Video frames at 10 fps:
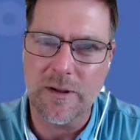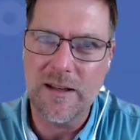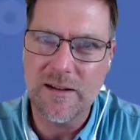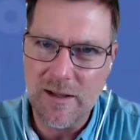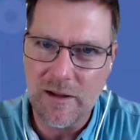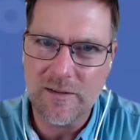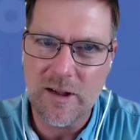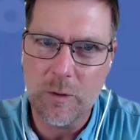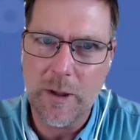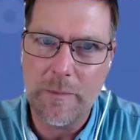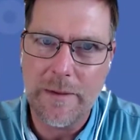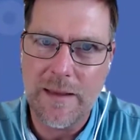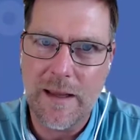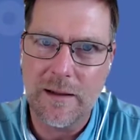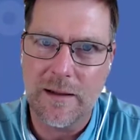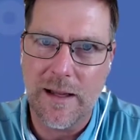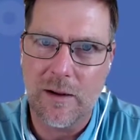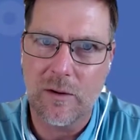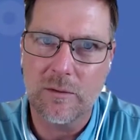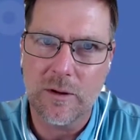Can you tell us a little bit about that and how